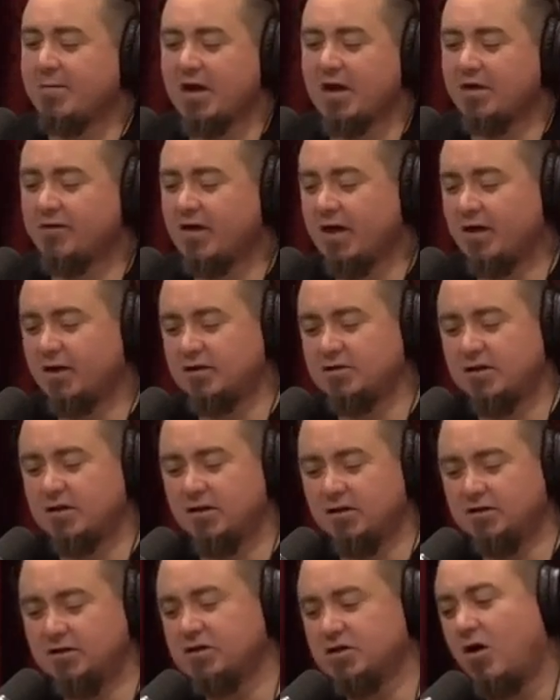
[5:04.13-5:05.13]
may have had an
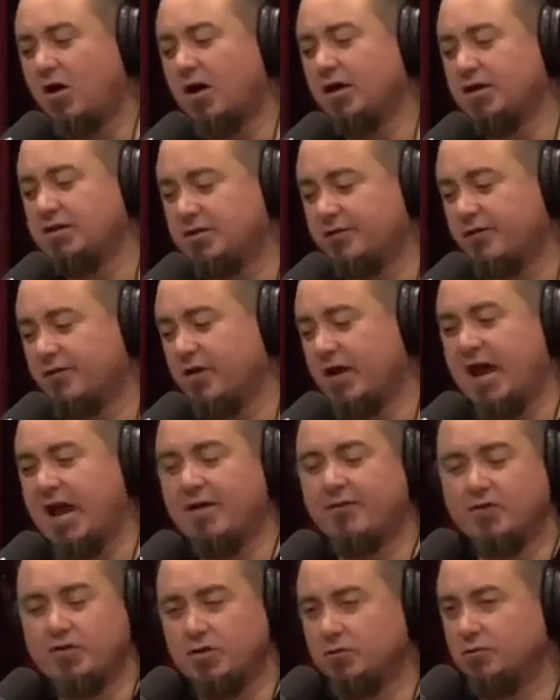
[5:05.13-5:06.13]
entirely different
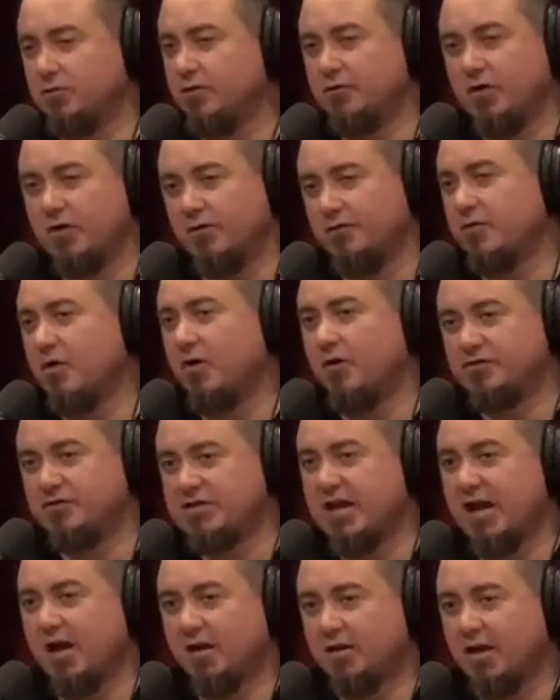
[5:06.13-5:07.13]
avenue of
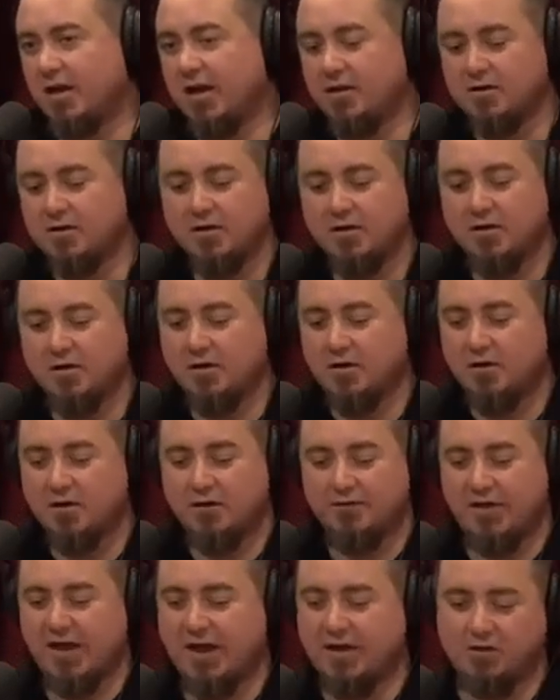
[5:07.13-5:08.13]
tech, and
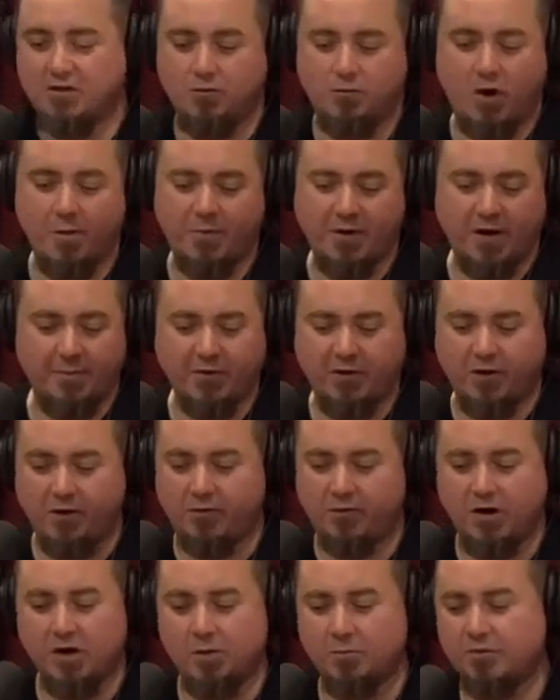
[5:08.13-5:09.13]
that you open up into the
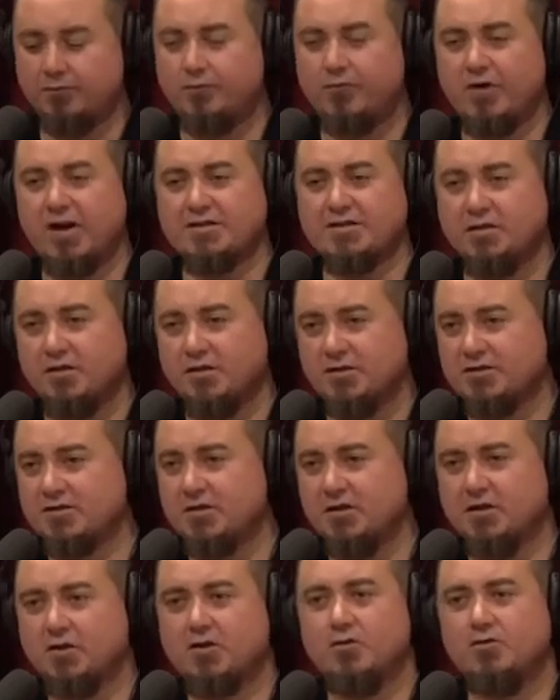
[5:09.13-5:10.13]
realm of resonance
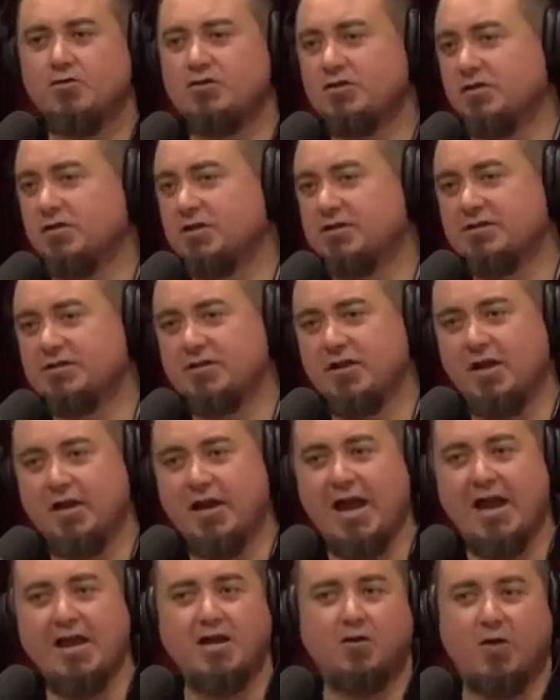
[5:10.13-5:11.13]
and acoustics
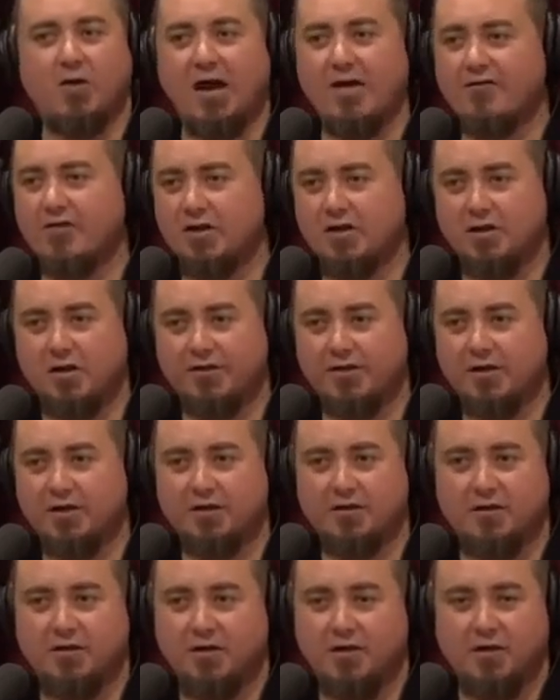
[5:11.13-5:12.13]
and anti-gravity. I
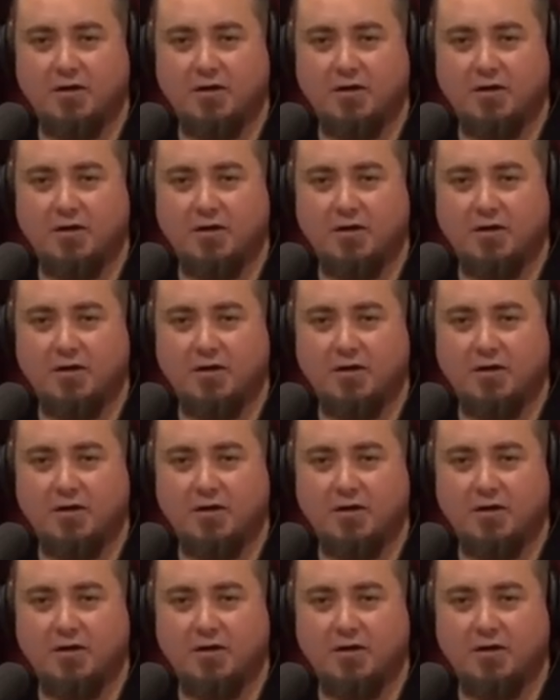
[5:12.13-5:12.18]
think